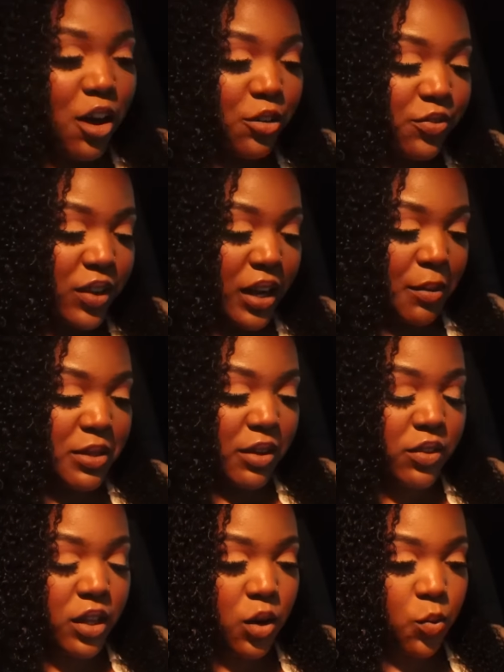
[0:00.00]
outfit. I'm
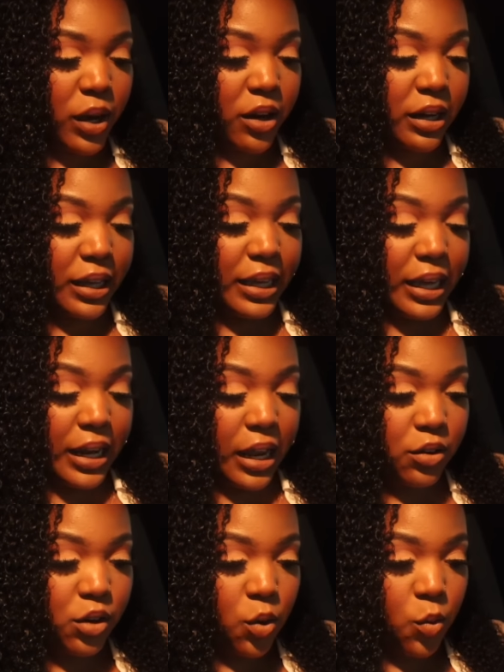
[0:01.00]
definitely gonna wear it again. I
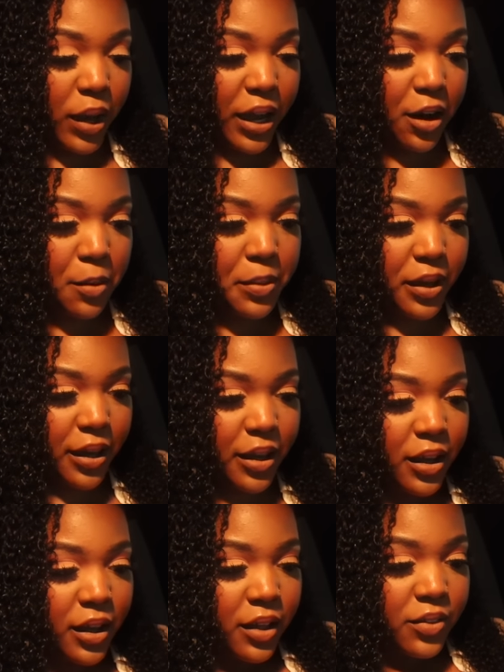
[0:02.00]
don't know where, but
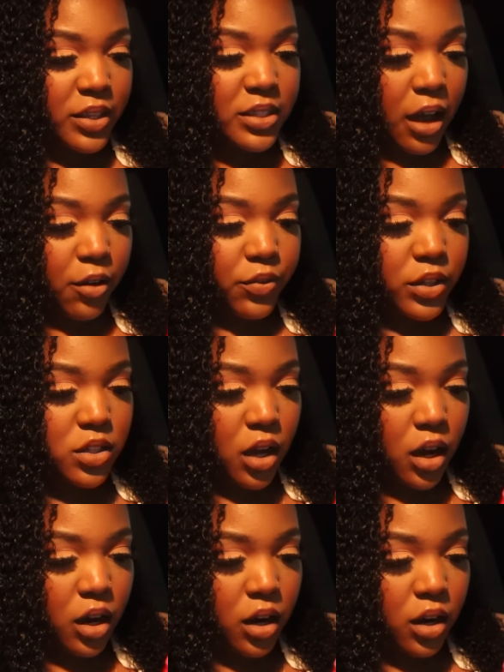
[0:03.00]
these outfits
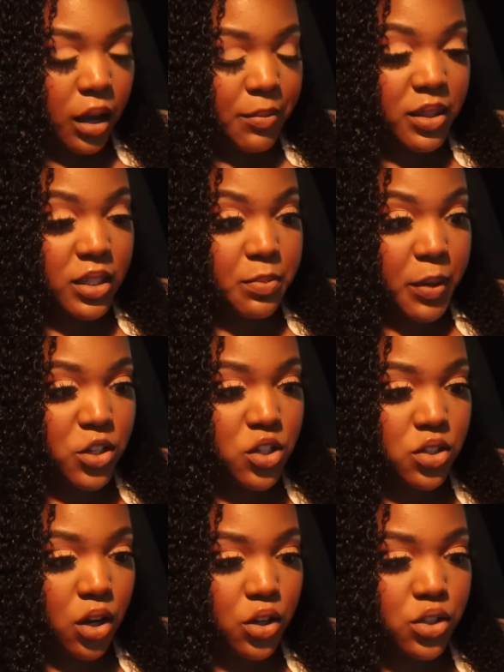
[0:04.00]
are, I mean, these
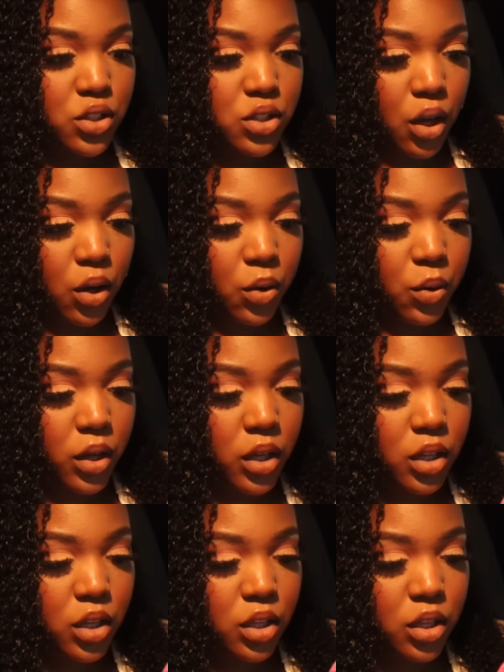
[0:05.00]
pictures are so
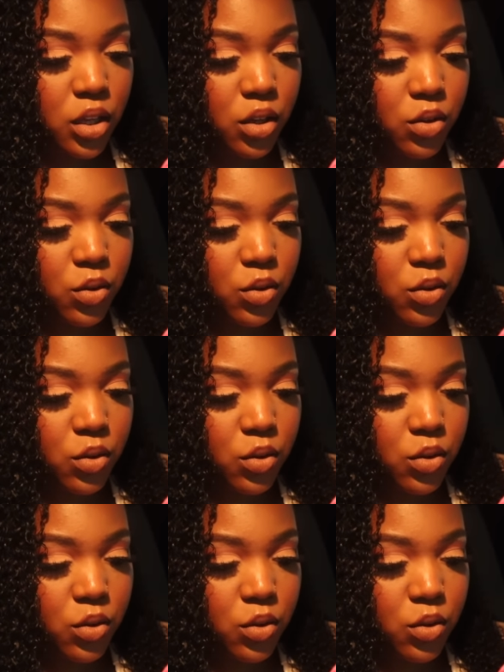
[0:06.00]
cute.